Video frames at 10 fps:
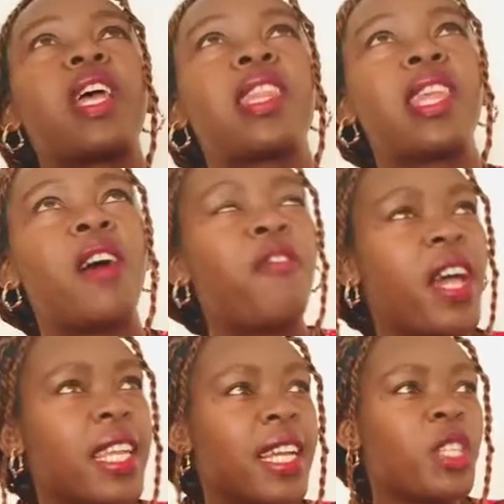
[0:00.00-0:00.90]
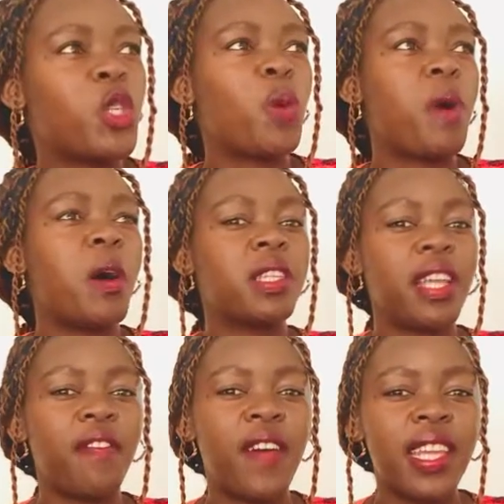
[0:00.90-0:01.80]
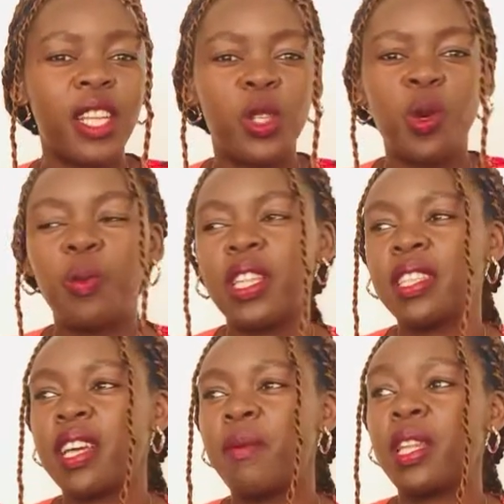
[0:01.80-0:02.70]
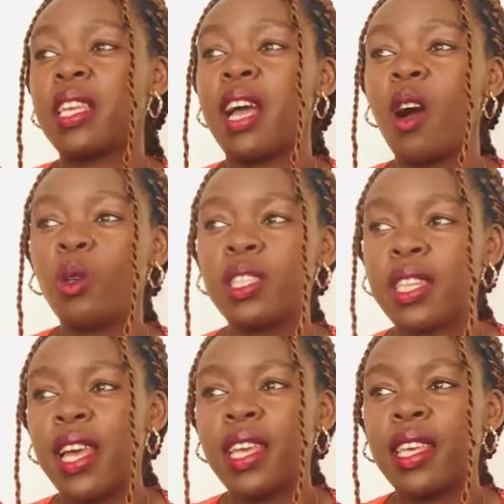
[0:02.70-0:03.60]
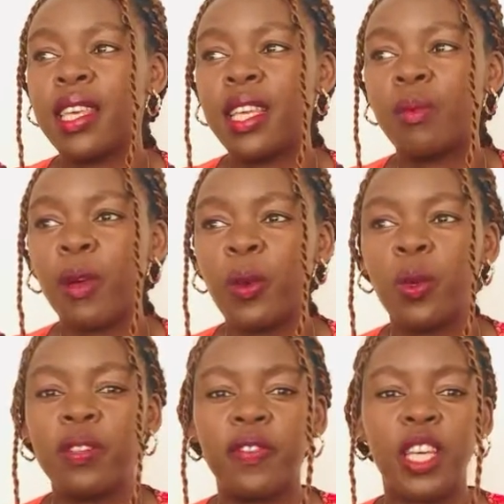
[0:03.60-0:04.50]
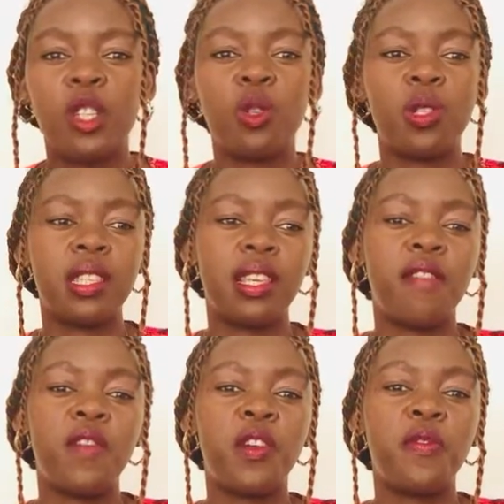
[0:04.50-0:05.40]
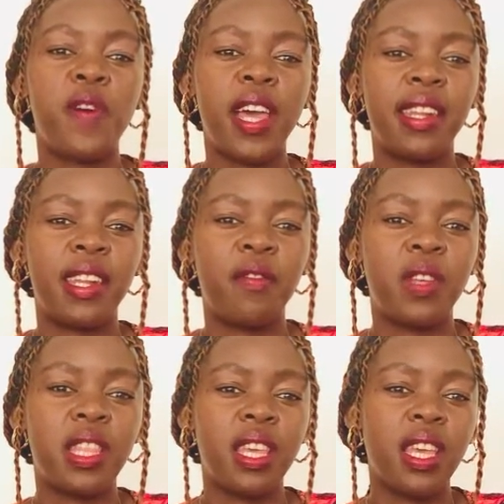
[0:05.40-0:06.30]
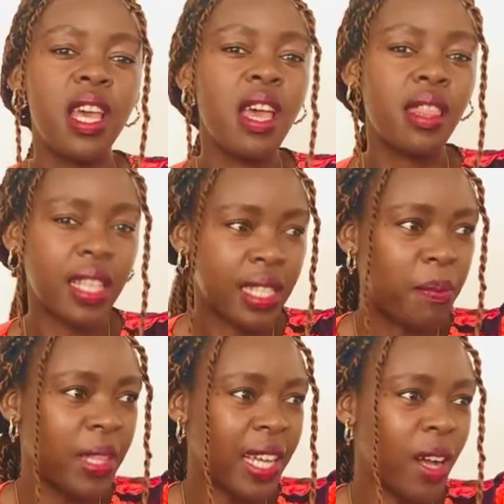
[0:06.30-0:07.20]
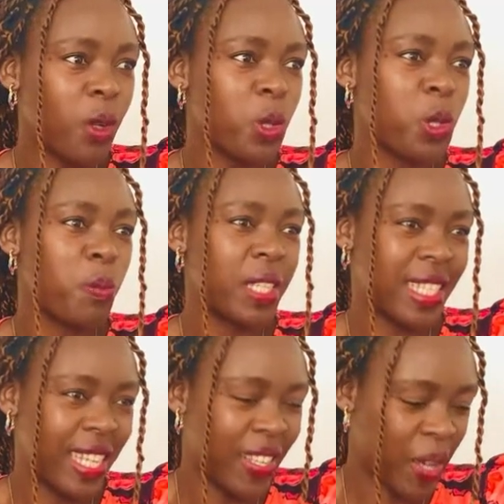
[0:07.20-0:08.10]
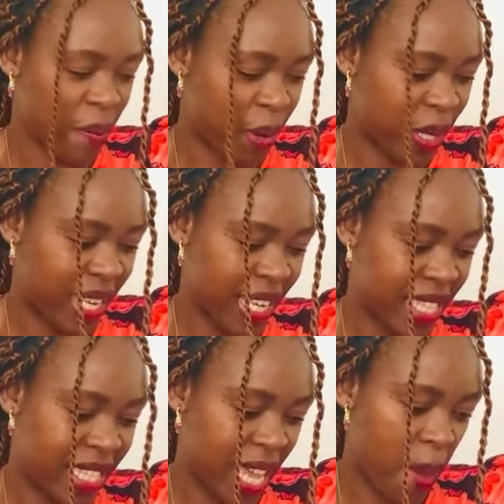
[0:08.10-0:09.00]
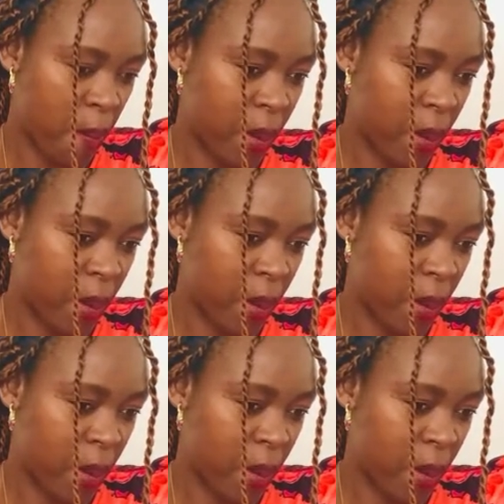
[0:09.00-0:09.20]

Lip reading: They are finding a job. How did I find a job in Germany? How did I get my qualifications here verified and everything? That's something I'll also be telling you about next time.